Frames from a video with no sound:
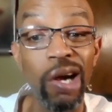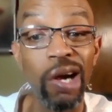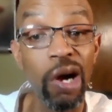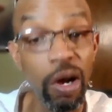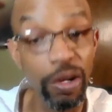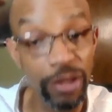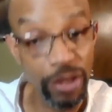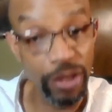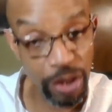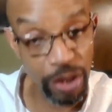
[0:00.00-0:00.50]

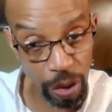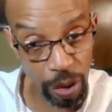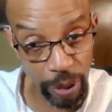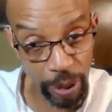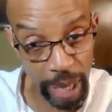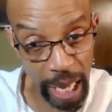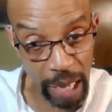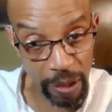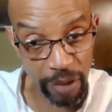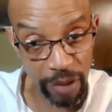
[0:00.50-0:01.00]
also,
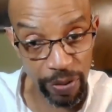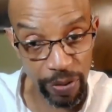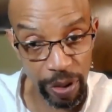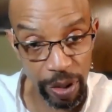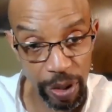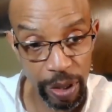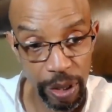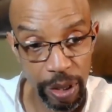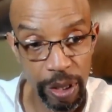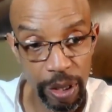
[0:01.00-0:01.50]

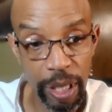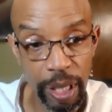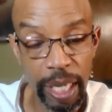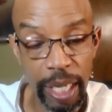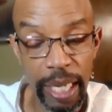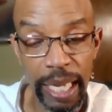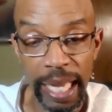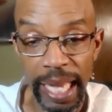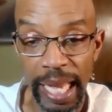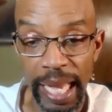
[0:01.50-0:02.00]
however,
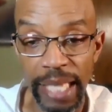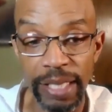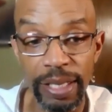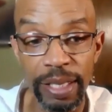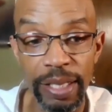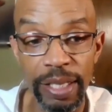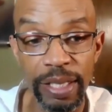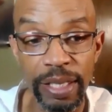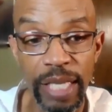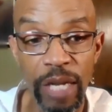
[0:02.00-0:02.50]
I
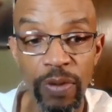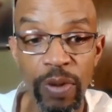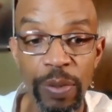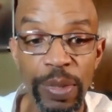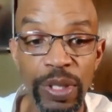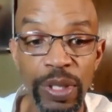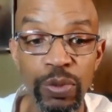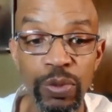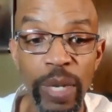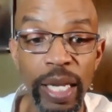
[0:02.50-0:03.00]
hasten to say, we
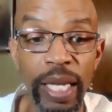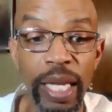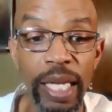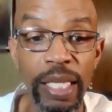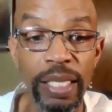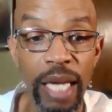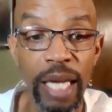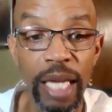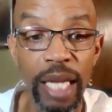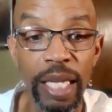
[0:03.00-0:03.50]
must
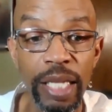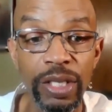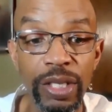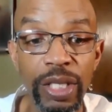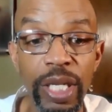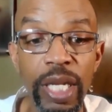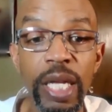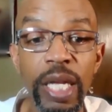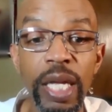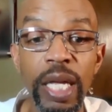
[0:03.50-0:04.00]

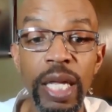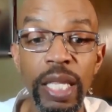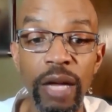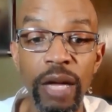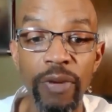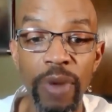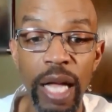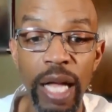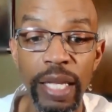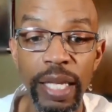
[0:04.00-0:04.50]
acknowledge that
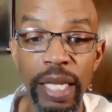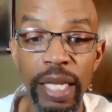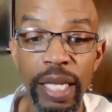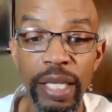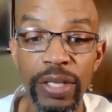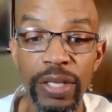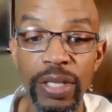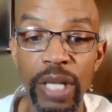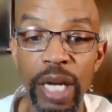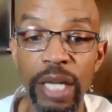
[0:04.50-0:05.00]
while he
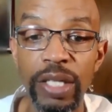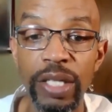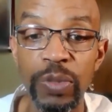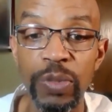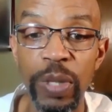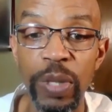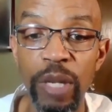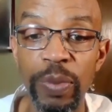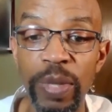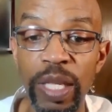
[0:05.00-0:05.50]
is
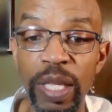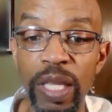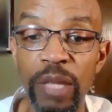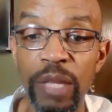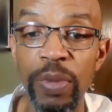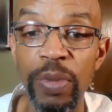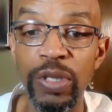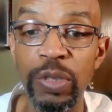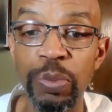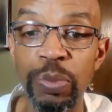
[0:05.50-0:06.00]
undisputably the
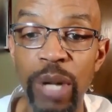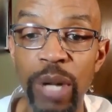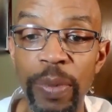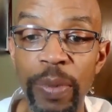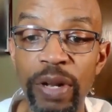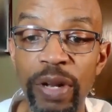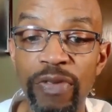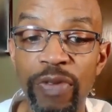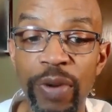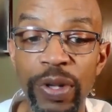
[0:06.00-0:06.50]
most
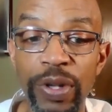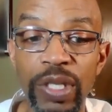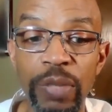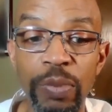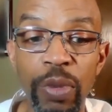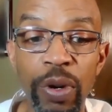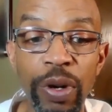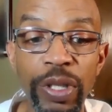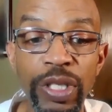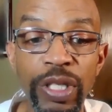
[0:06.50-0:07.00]
prominent voice
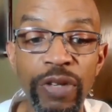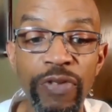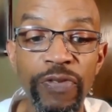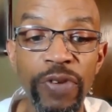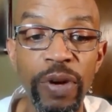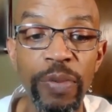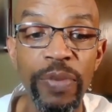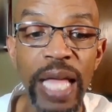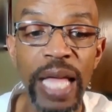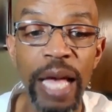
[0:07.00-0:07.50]
emerging
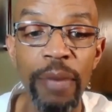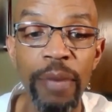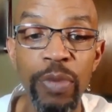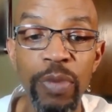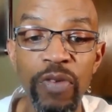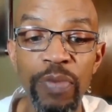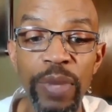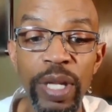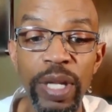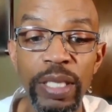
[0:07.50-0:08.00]
from that
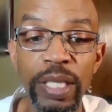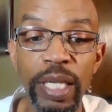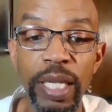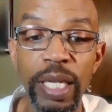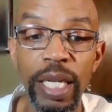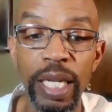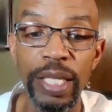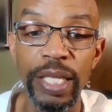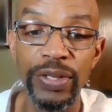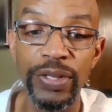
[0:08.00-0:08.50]
movement
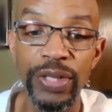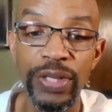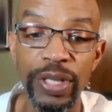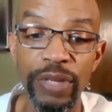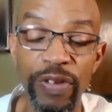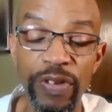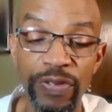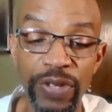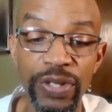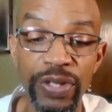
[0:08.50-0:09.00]
in the
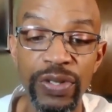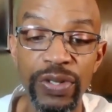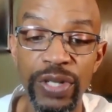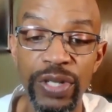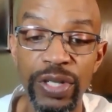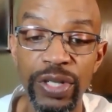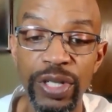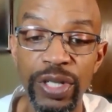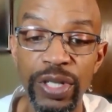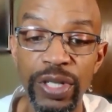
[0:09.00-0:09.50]
50s and
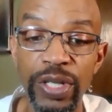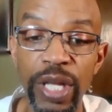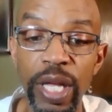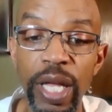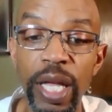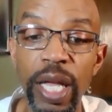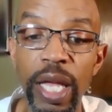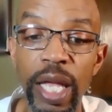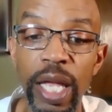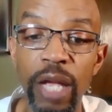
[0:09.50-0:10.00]
60s,
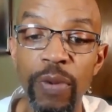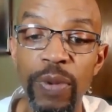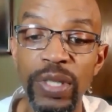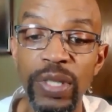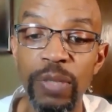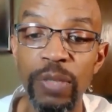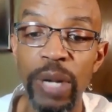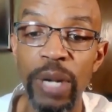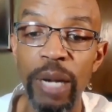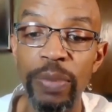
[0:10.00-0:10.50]
he was
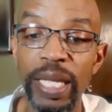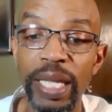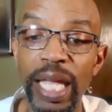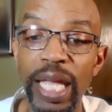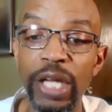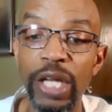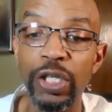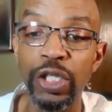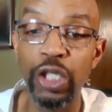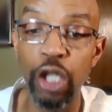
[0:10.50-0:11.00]
a public
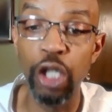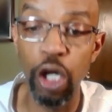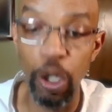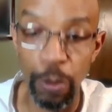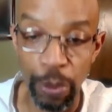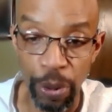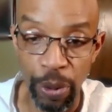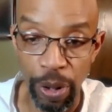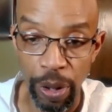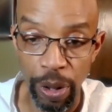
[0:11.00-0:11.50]

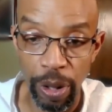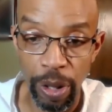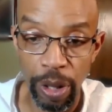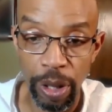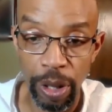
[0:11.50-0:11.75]
interpreter